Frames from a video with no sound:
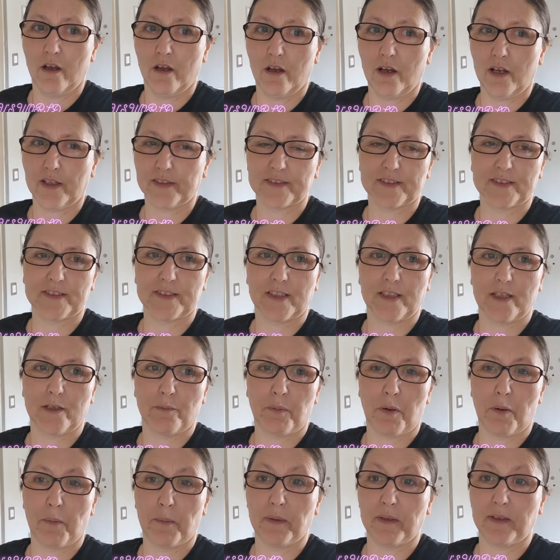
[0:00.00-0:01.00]
I'd say
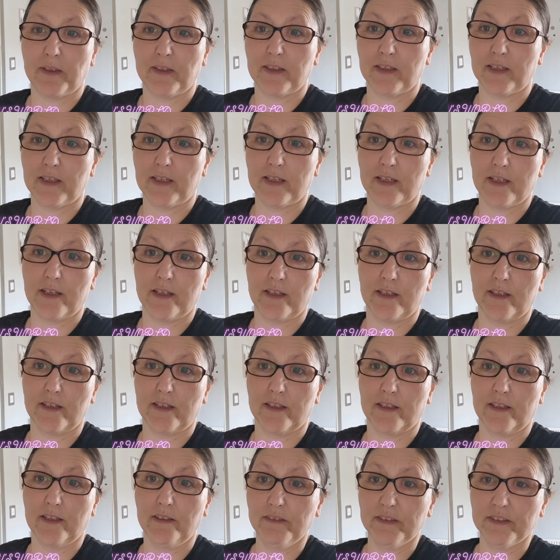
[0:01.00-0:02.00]
probably a
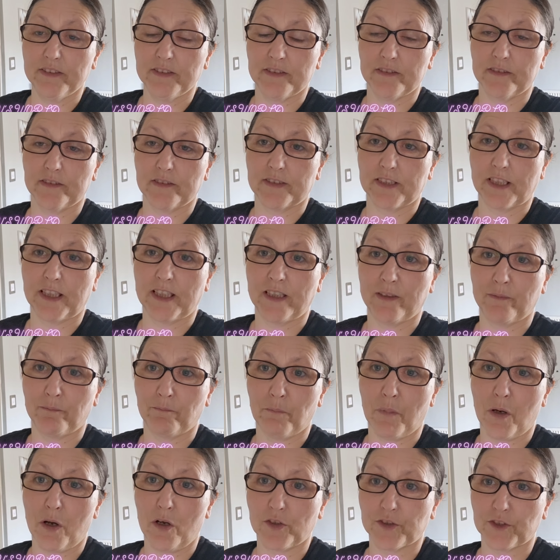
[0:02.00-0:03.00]
year, and
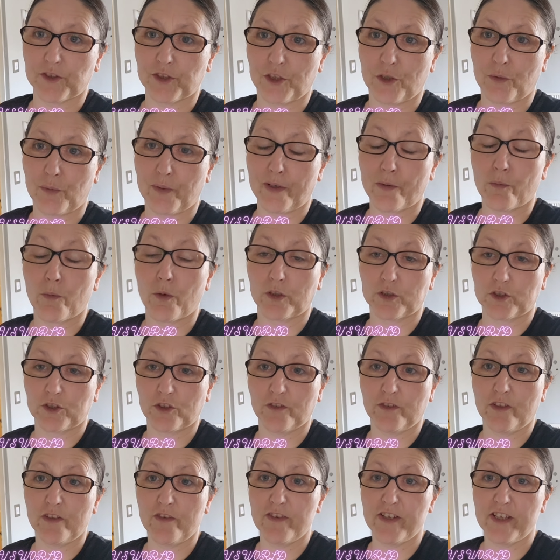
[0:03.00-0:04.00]
more so when I watch
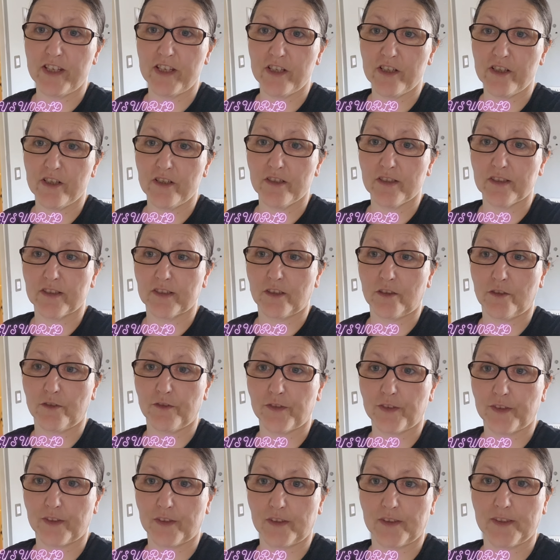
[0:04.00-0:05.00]
other videos
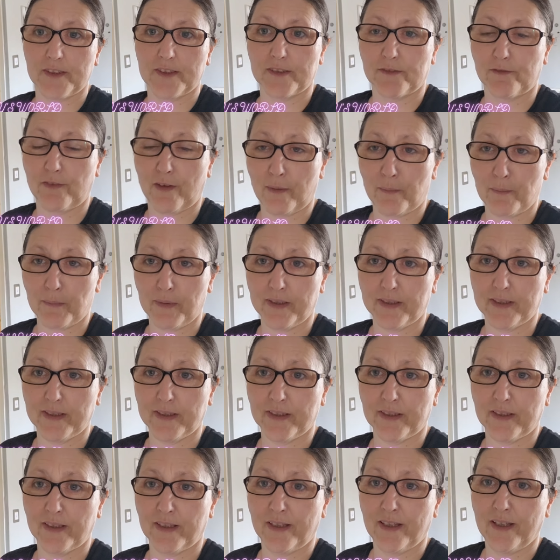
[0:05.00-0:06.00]
of this family.
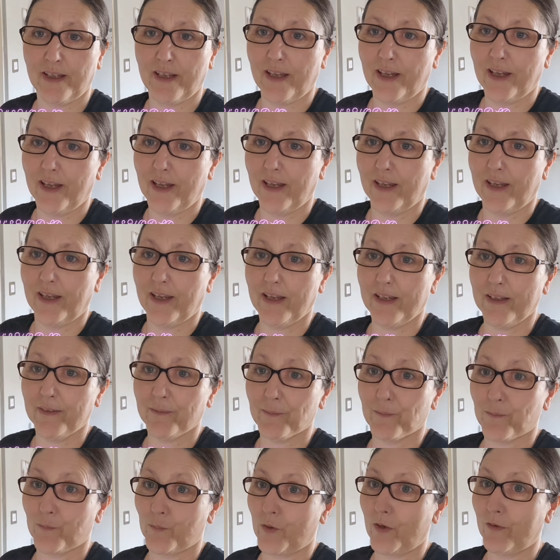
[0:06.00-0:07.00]
Yeah,
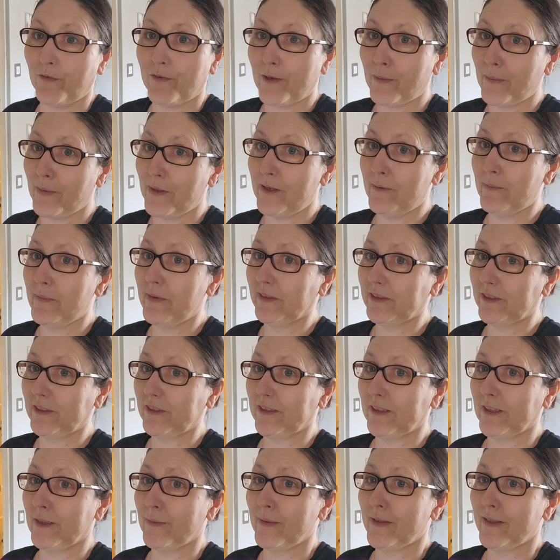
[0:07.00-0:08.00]
what family am I
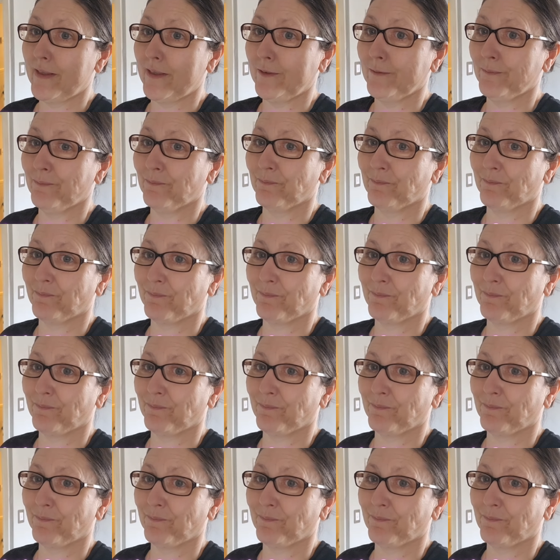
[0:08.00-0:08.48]
talking about?